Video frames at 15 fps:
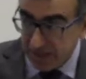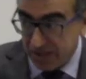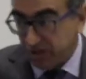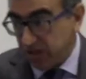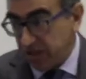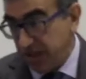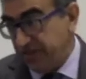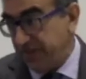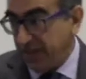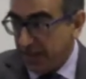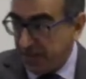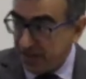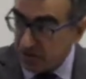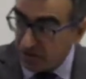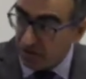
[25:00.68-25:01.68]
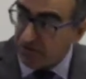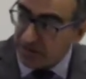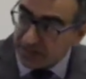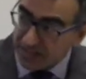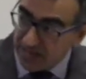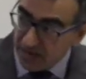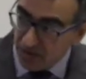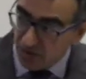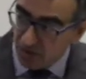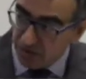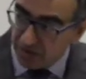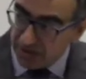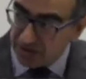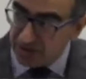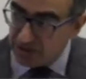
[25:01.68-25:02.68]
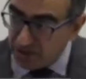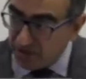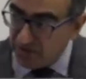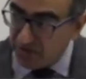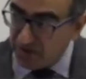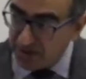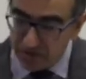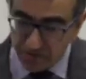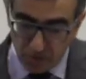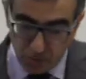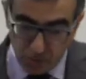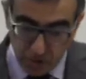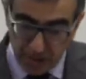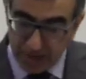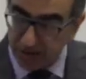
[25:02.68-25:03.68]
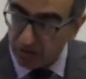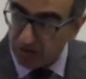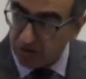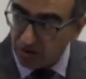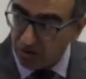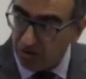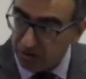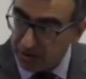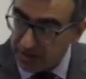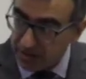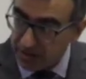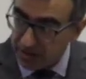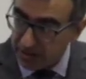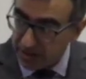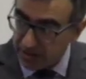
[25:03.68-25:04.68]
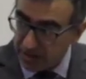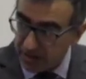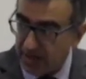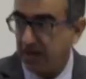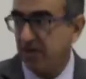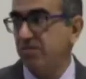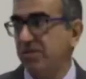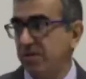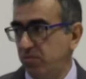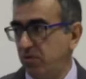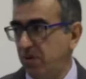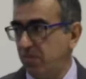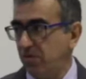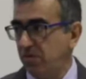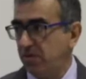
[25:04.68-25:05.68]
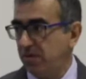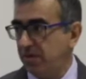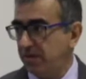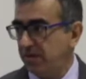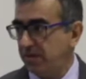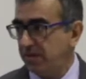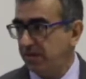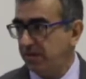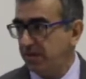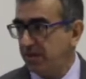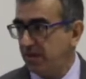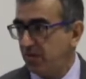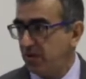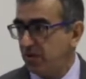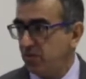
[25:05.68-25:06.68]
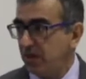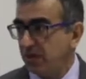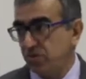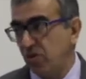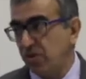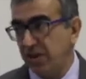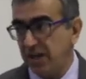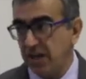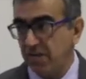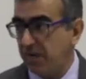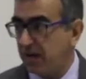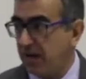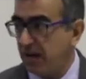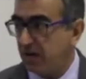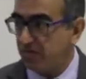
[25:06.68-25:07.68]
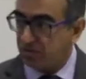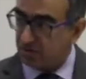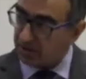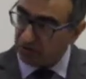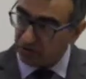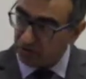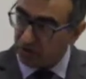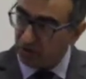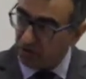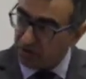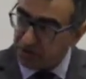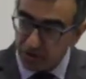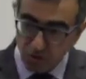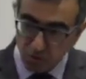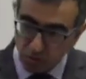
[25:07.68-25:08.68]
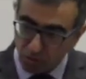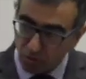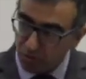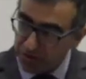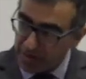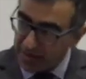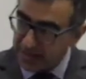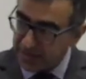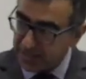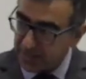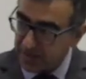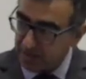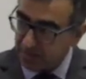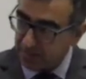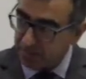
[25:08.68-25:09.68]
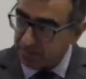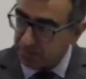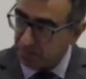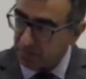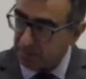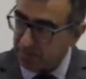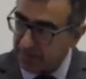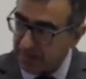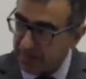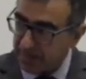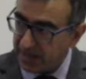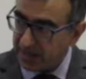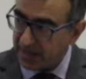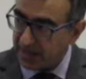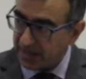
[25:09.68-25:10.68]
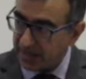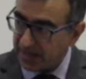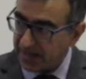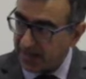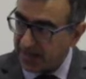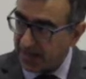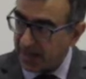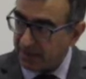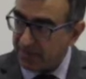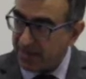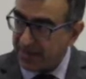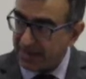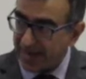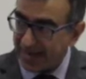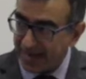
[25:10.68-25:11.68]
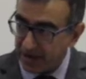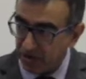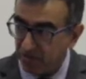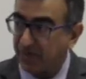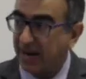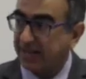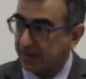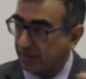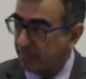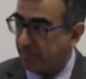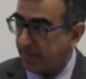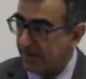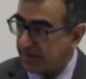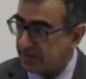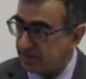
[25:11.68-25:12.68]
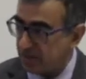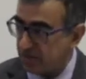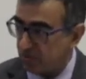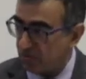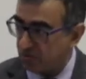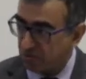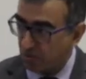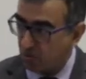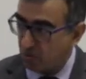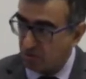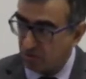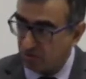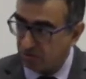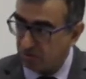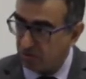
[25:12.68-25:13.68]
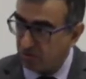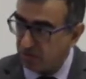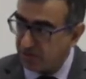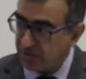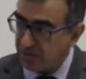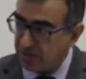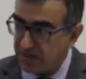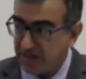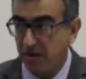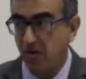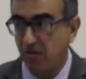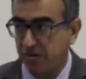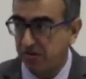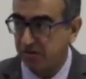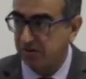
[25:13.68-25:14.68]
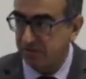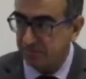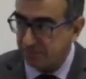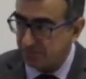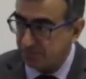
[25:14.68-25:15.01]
If it is not the same, what is the difference between an ontology and a conceptual model? When you are talking about an ontology, you could just make a kind of cut and paste and use the word ontology there or not?